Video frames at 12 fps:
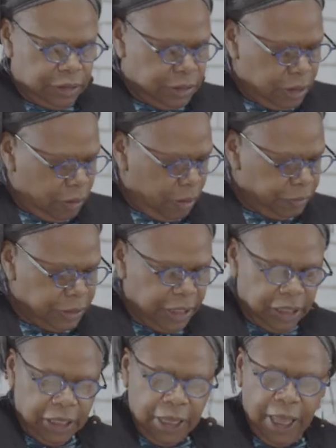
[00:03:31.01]
So I'm
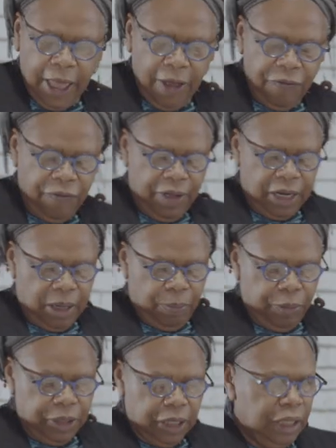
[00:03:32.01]
taking half and I'm
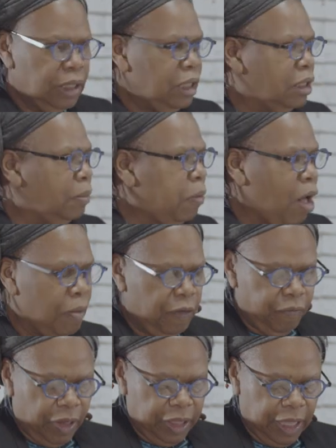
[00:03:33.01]
putting it in the palm
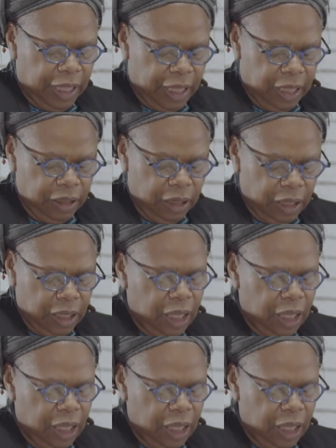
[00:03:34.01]
of my hand